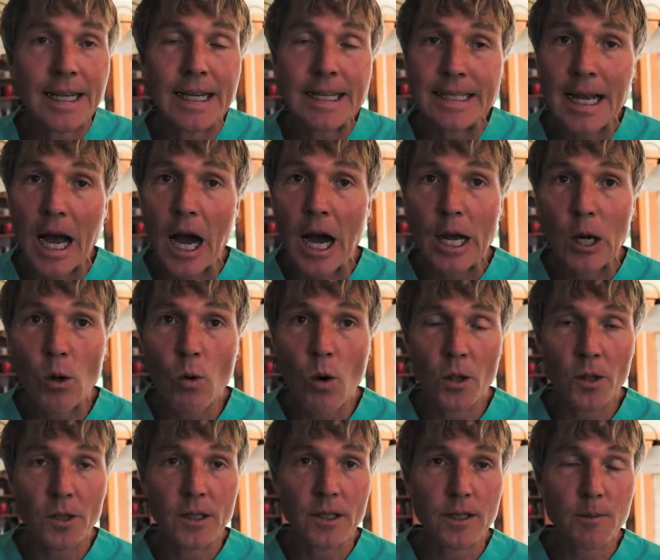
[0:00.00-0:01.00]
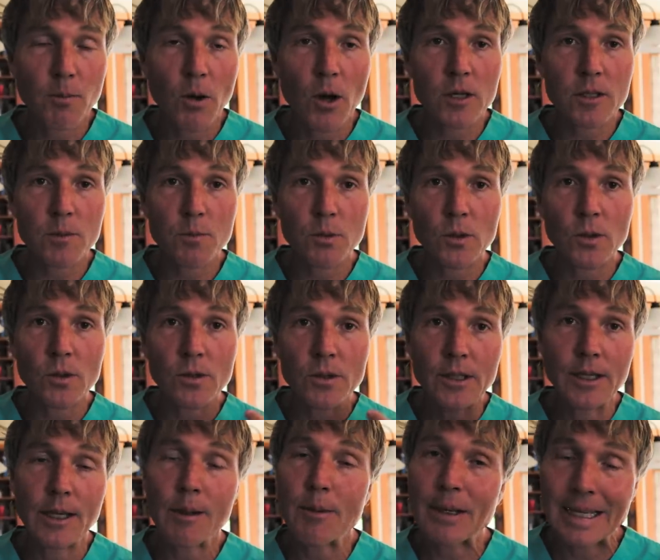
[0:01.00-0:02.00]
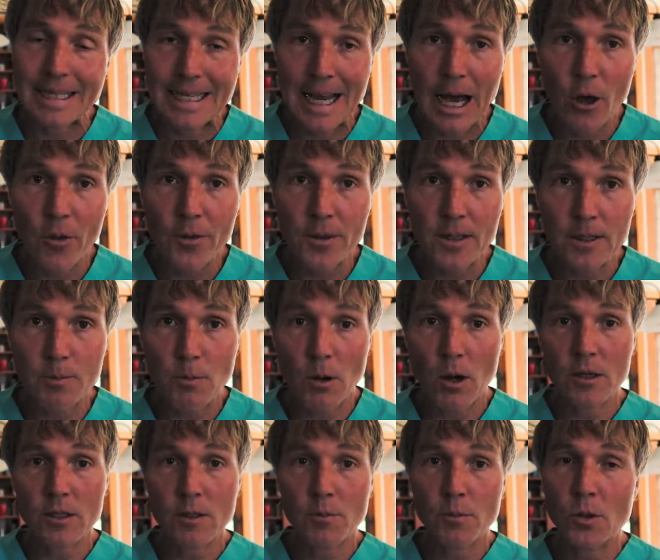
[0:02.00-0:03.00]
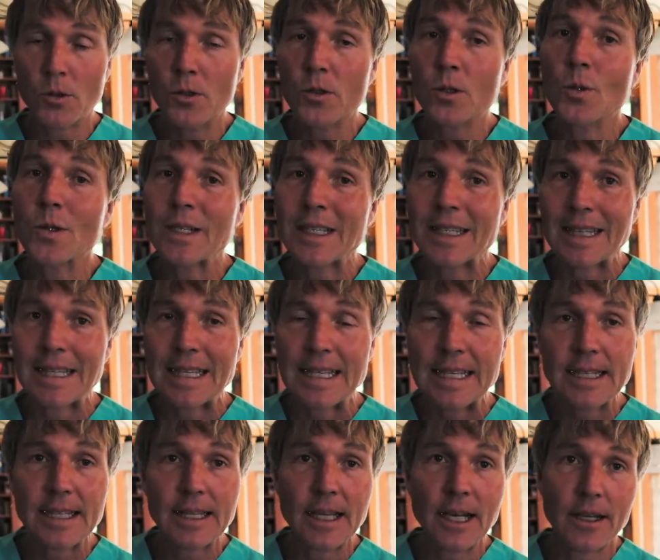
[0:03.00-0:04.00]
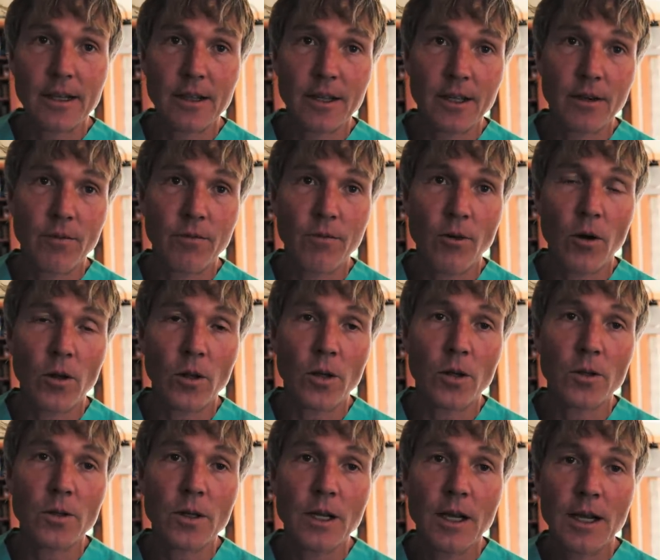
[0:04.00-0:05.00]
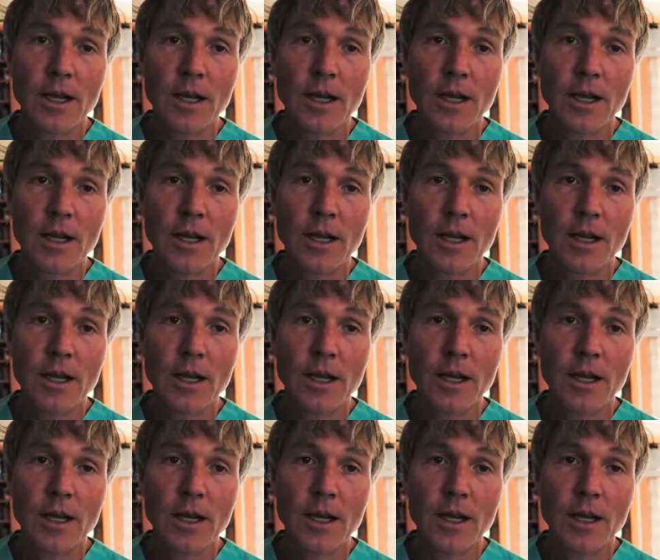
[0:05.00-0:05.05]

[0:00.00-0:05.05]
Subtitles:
as high quality as possible. You keep it as healthy as possible so it's least likely to fall out.